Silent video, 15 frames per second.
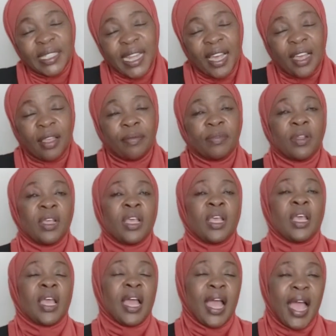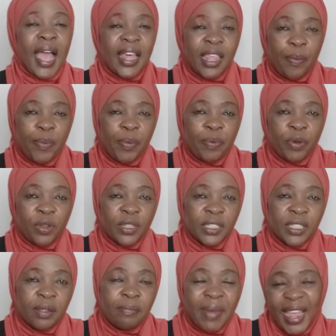time, other
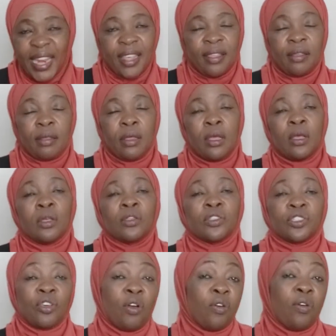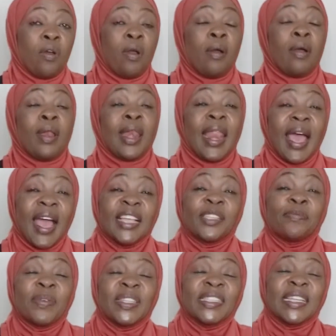people's money. So large
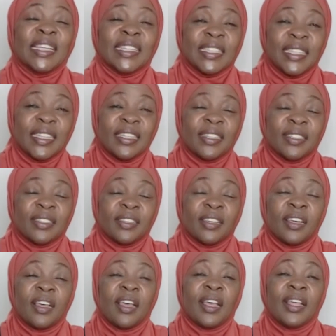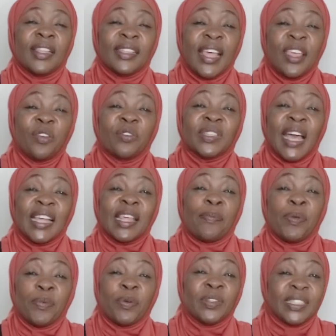businesses, they use other
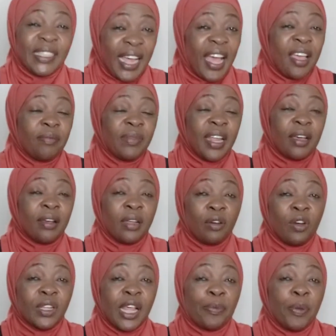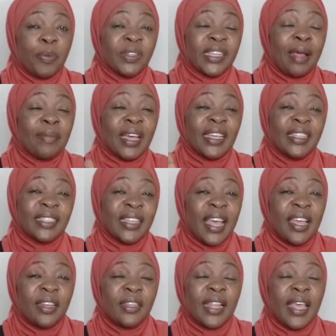people's time, like he
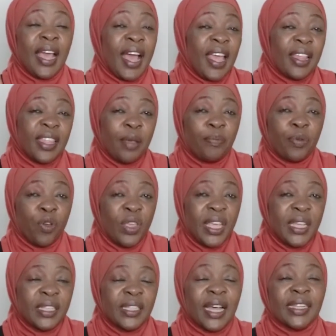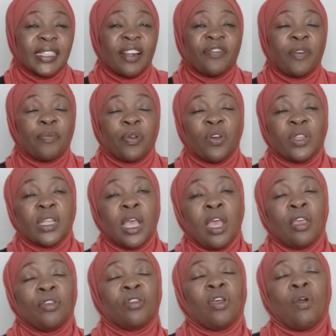said. They hire the employees and self-employed.
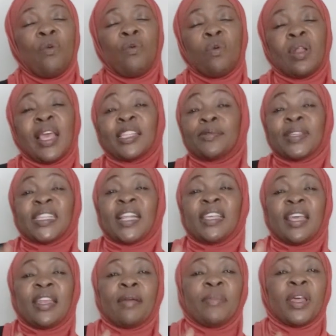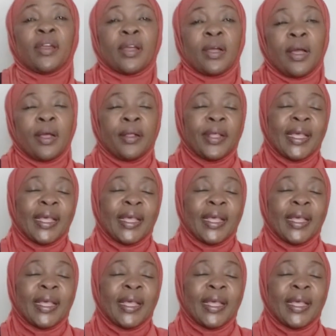You know, especially here in America,